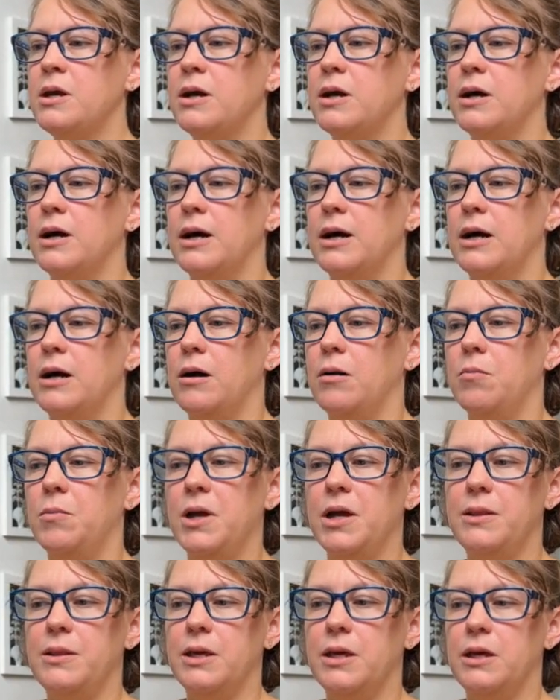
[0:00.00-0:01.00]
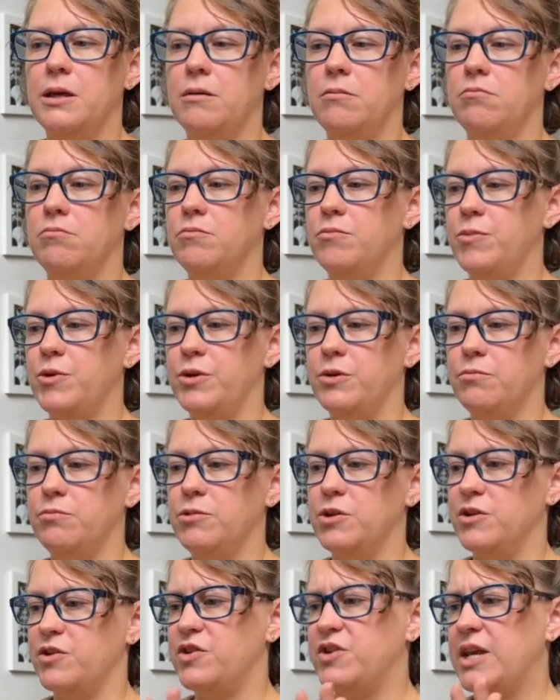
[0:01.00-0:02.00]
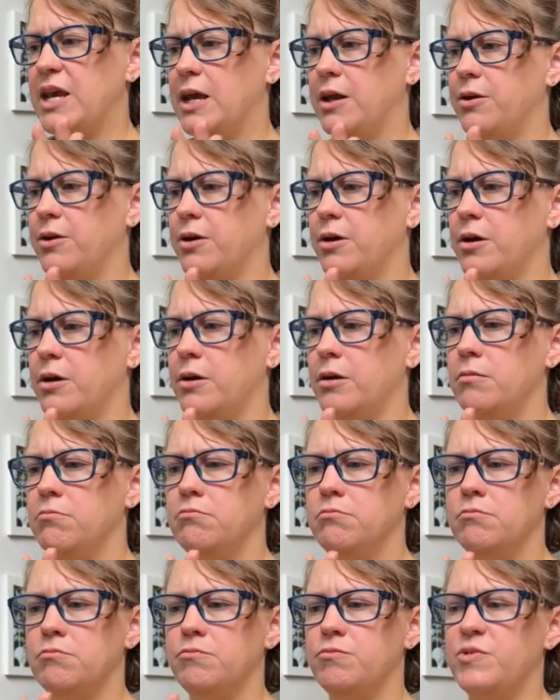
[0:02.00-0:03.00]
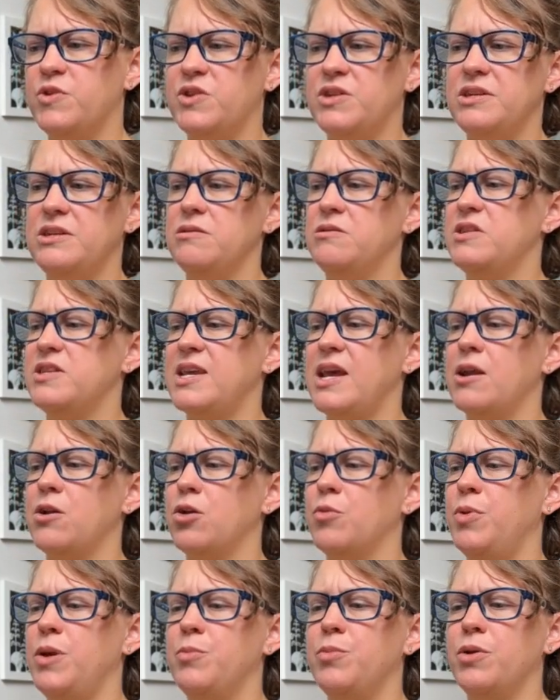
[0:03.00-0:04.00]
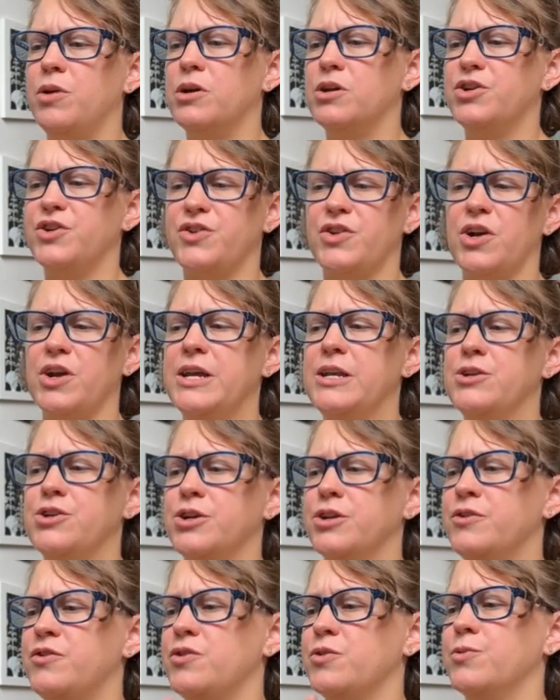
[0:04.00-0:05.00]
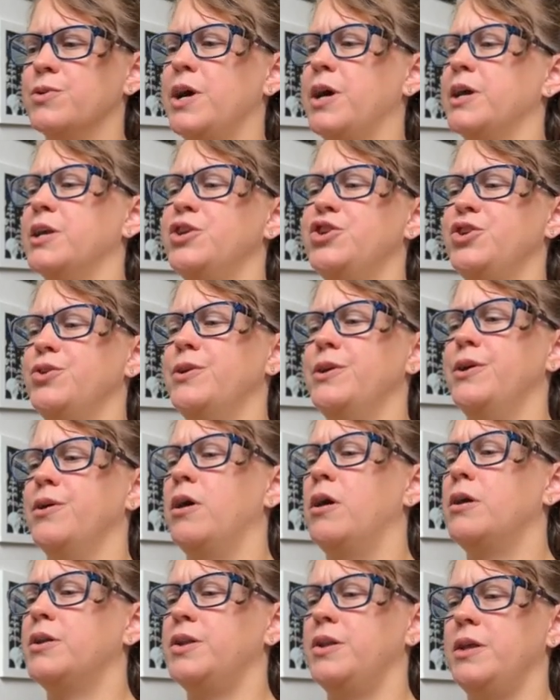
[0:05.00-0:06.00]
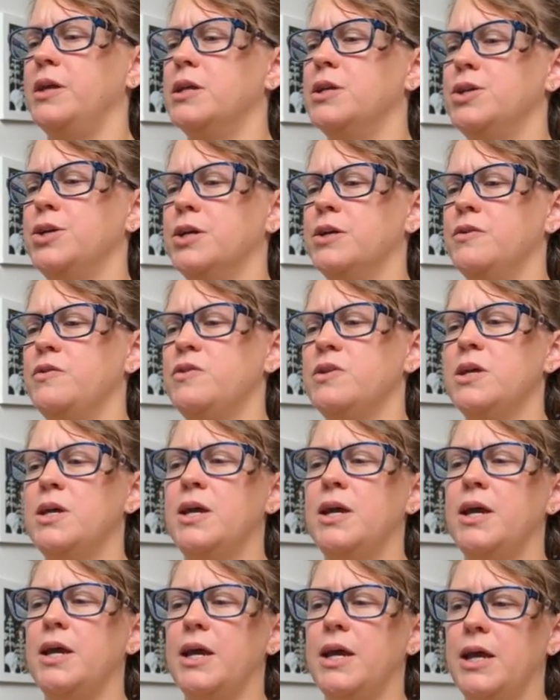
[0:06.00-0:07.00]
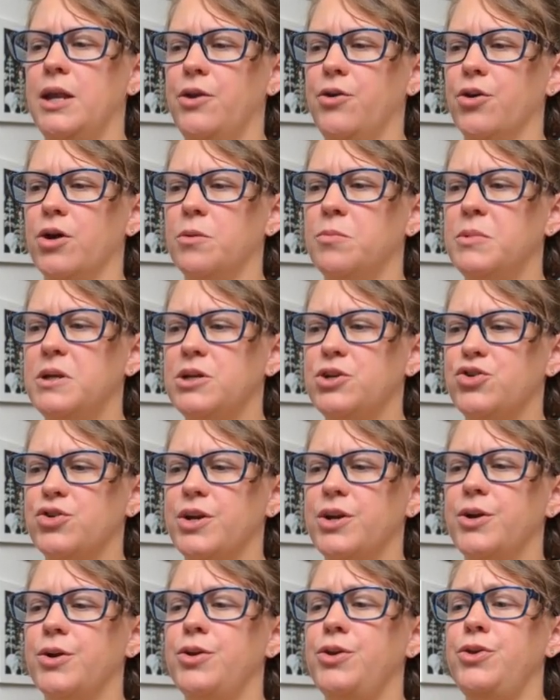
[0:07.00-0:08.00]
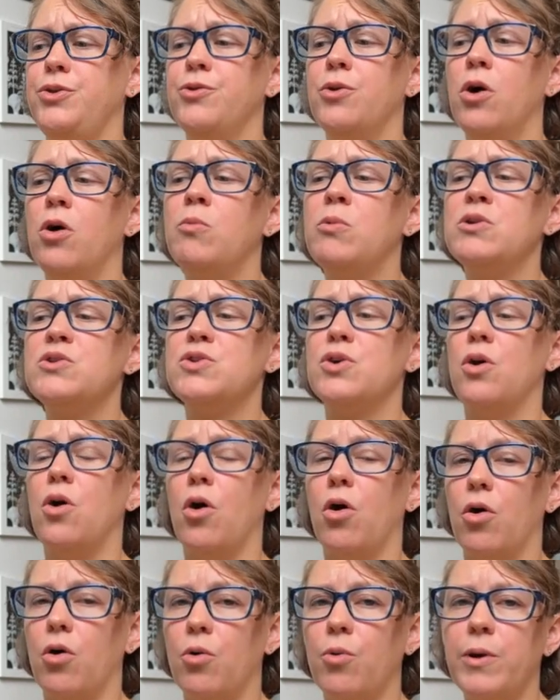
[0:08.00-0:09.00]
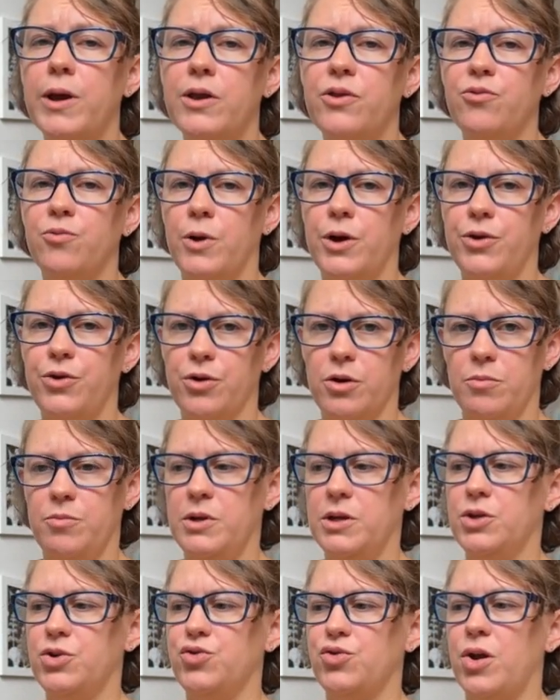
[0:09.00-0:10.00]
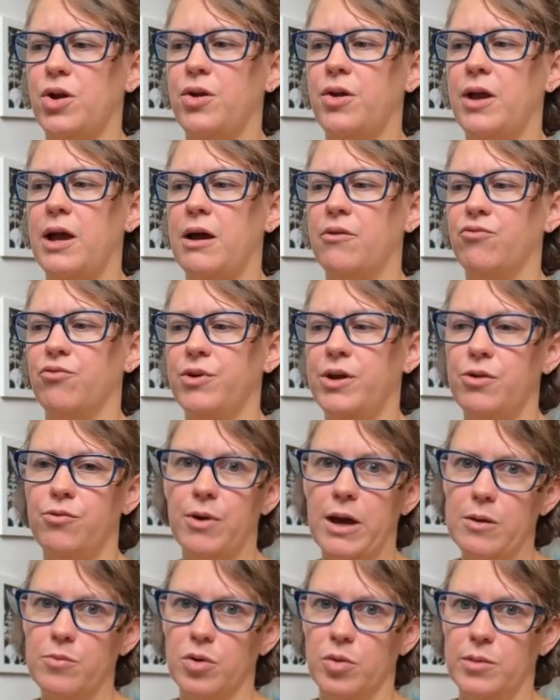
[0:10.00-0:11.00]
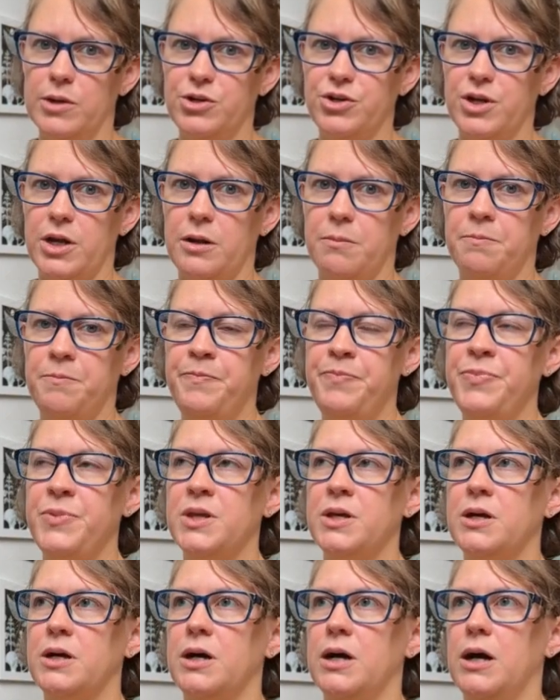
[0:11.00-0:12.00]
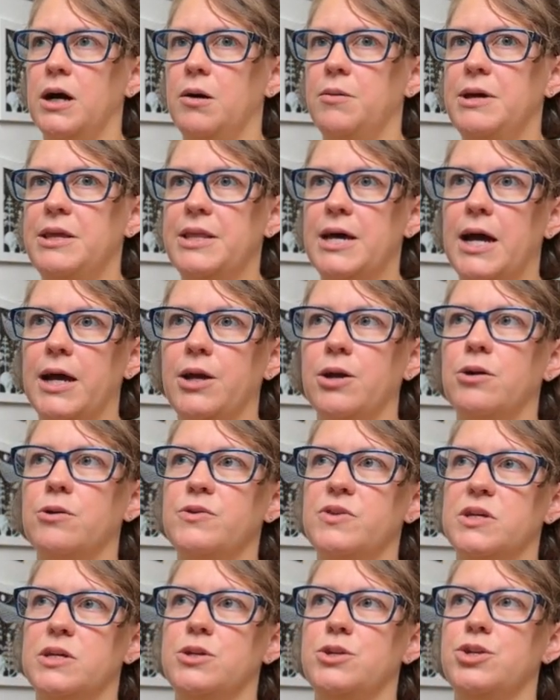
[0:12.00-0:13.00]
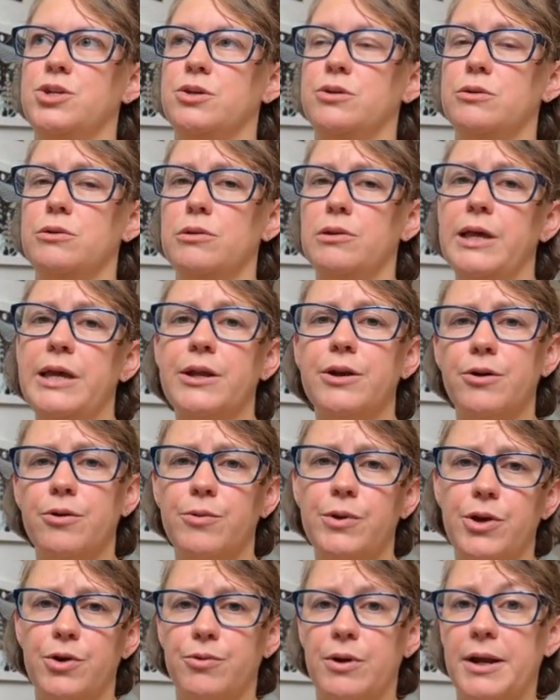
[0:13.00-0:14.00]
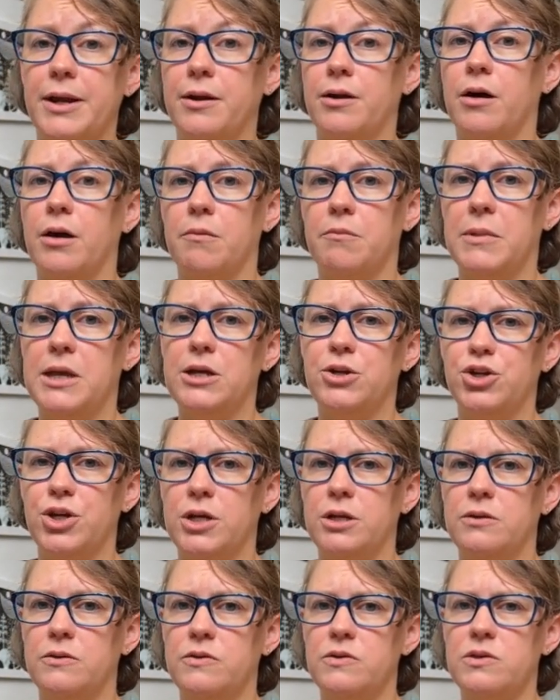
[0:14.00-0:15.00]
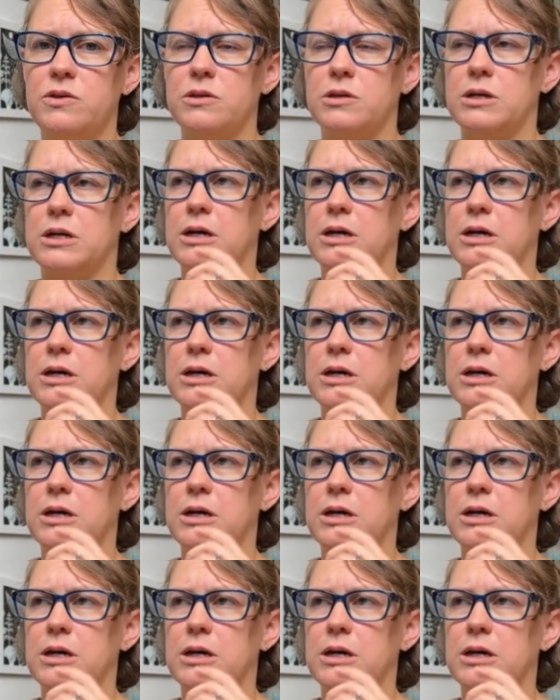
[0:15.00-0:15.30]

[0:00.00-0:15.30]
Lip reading: And then the standard people are just our interns, so we're not going to show it at all to the interns. And your administrator, you almost always want your administrator to have read-write permission. And that goes into later when you're writing automations.